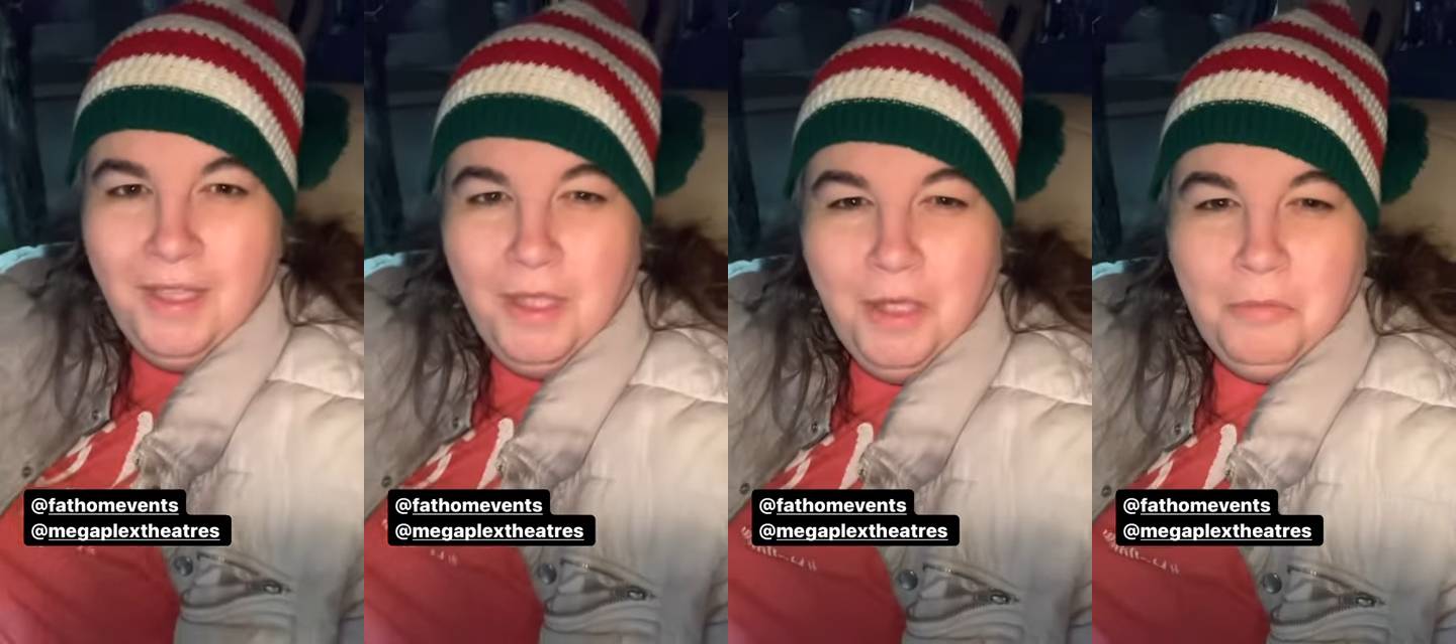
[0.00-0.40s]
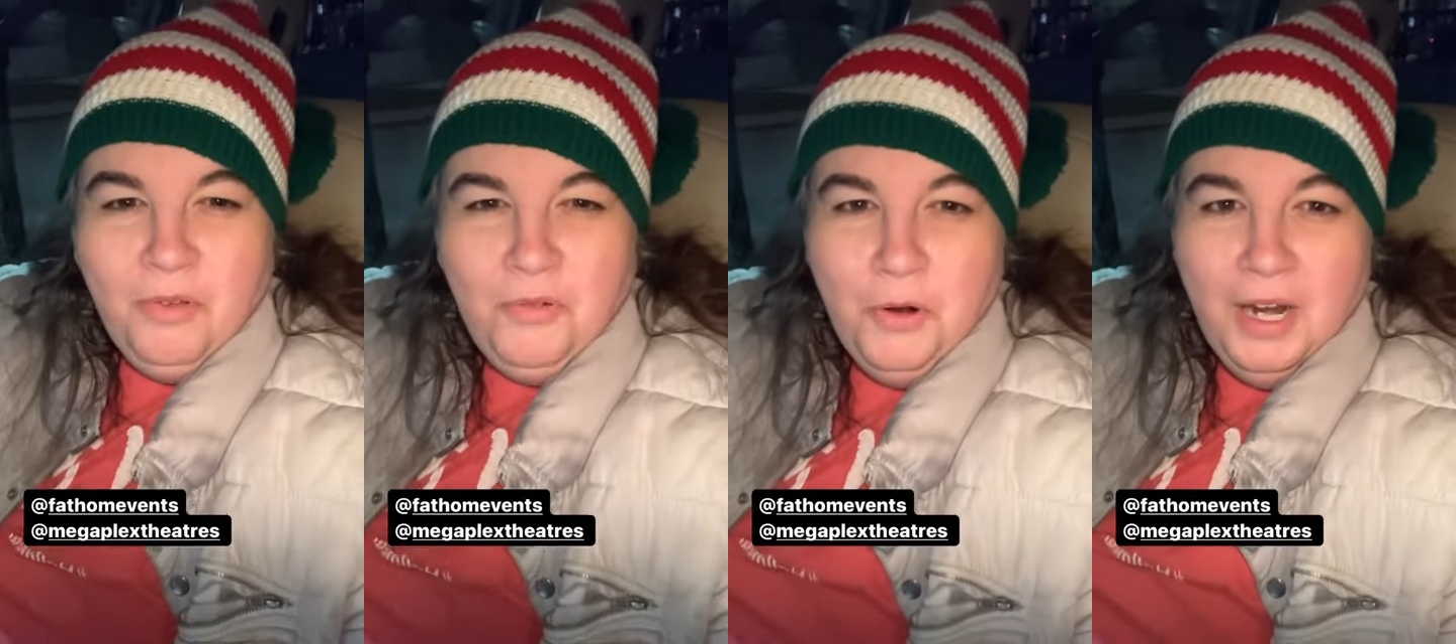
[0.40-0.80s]

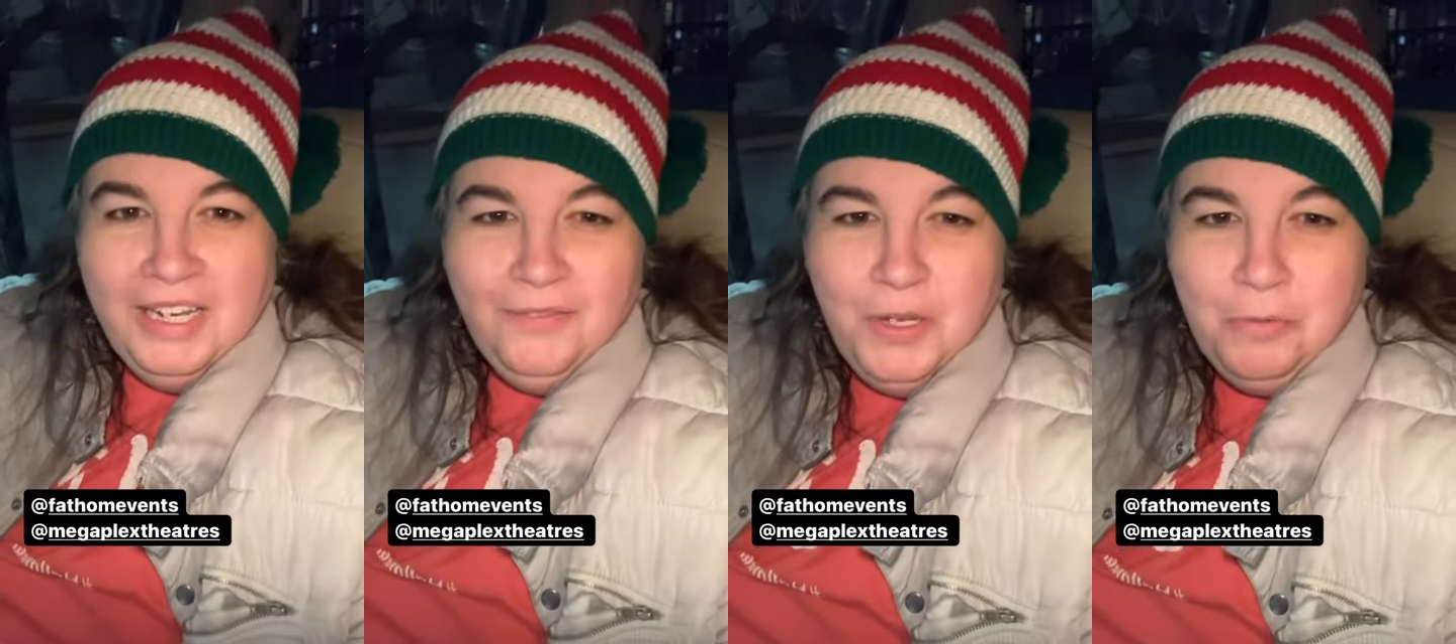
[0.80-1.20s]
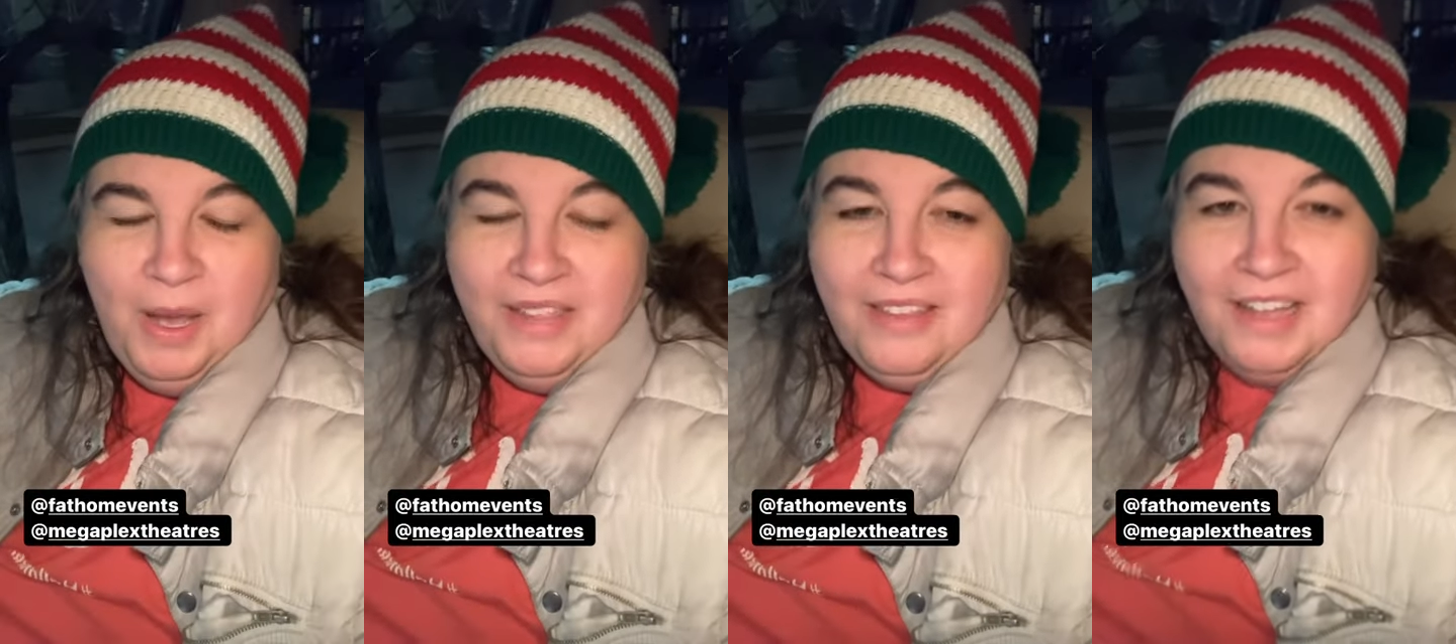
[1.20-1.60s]
Before I give you
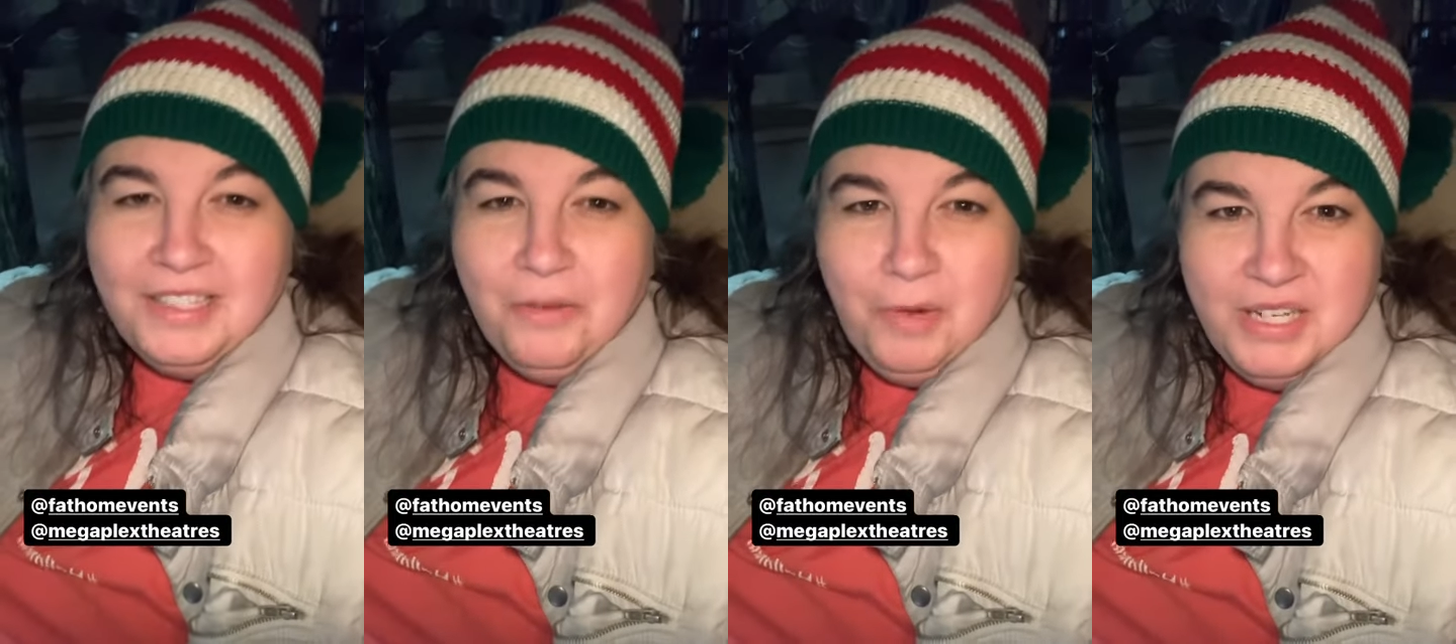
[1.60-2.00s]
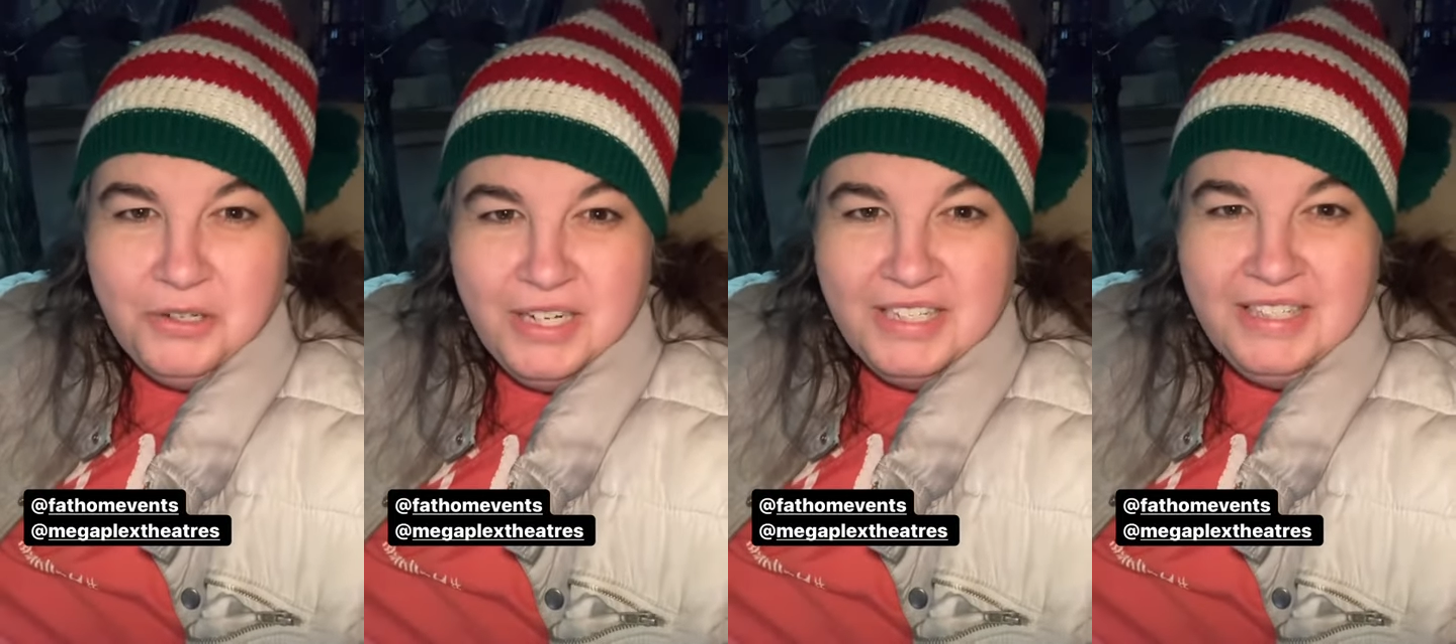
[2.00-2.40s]
my thoughts on
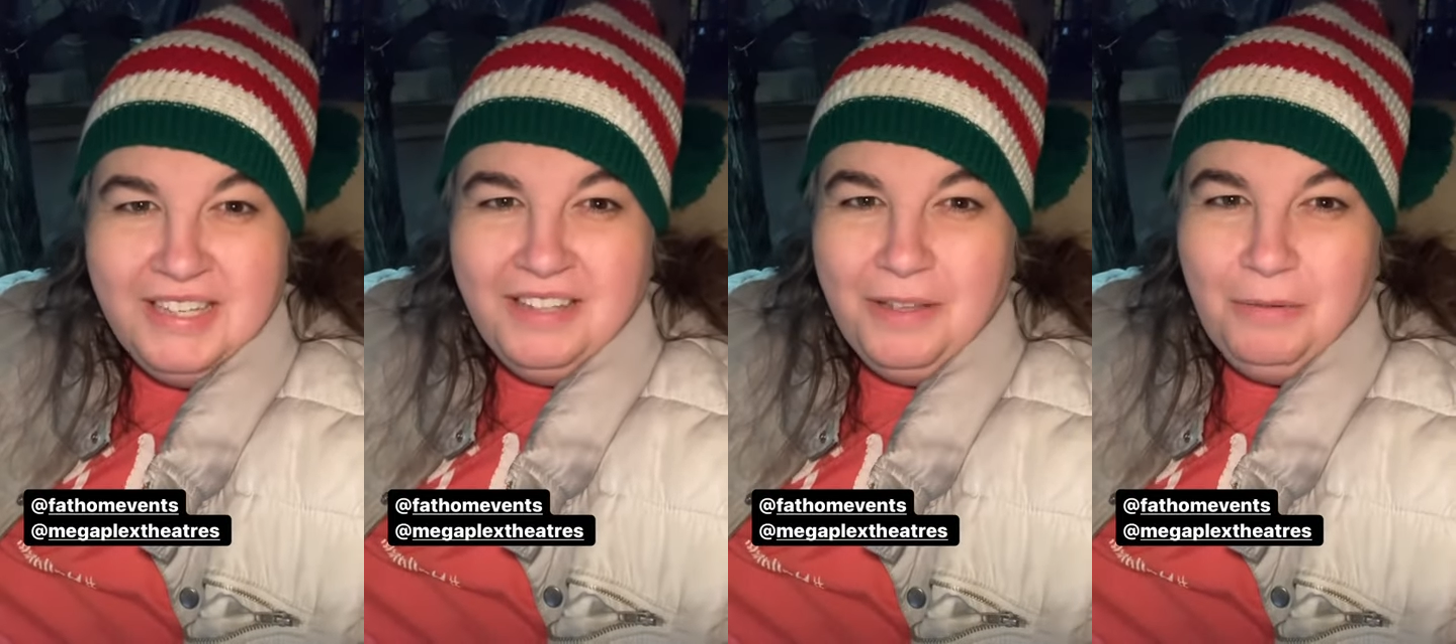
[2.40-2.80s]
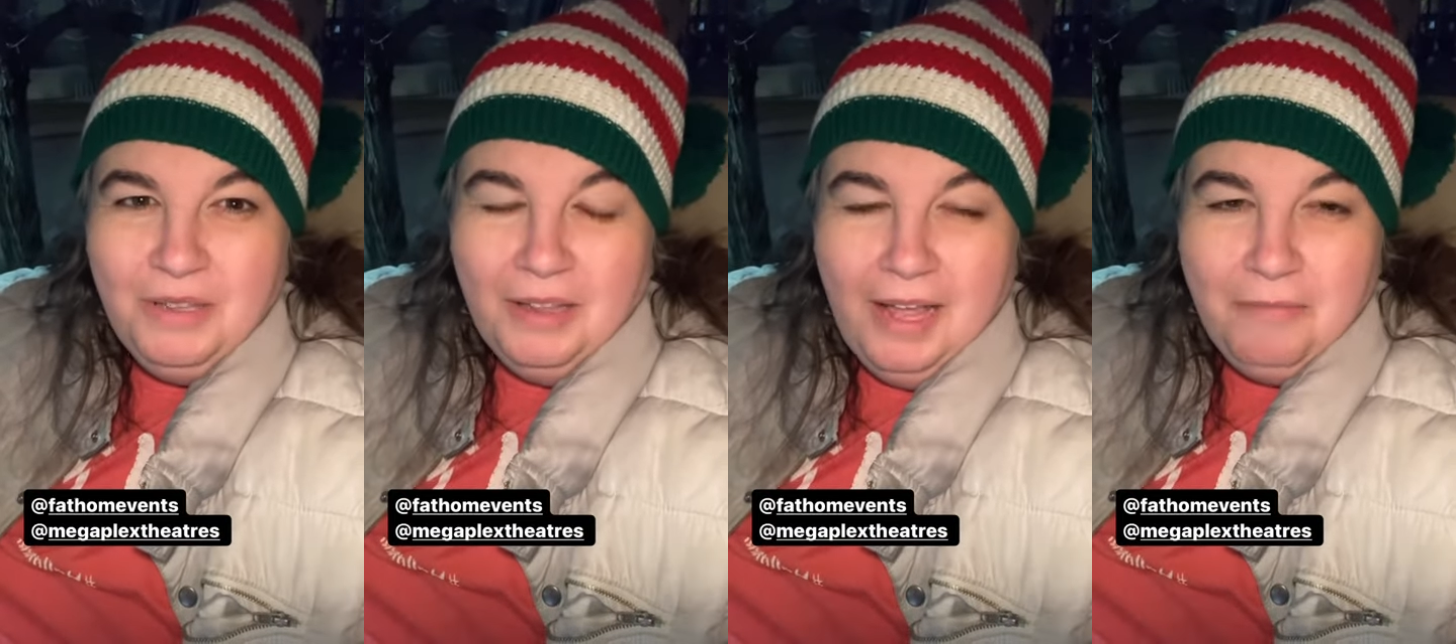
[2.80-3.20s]
Waitress, the, the
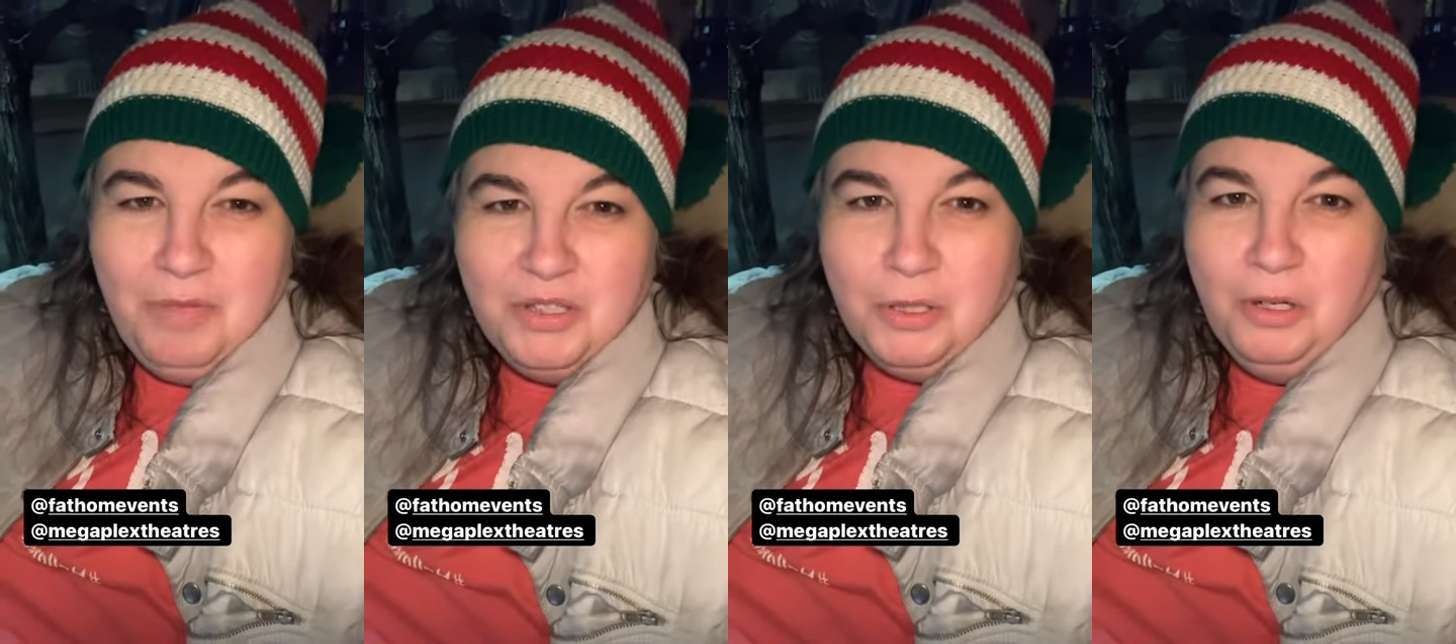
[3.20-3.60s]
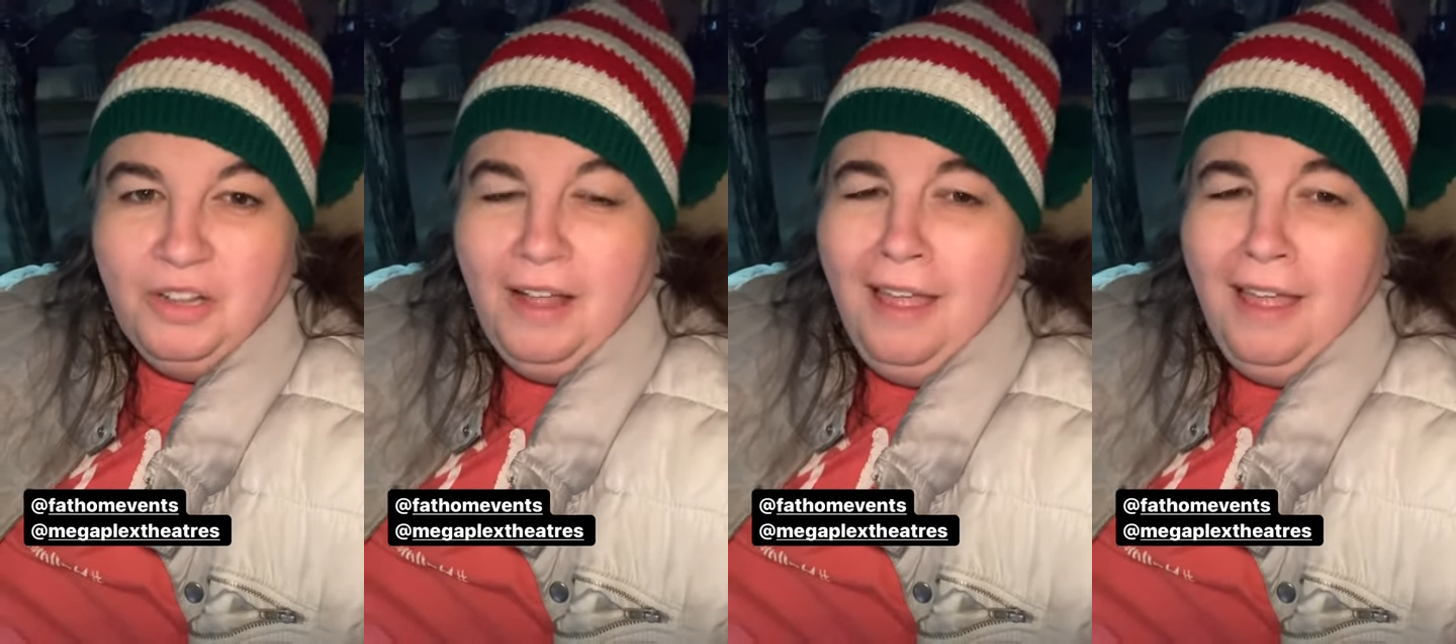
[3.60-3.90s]
live musical,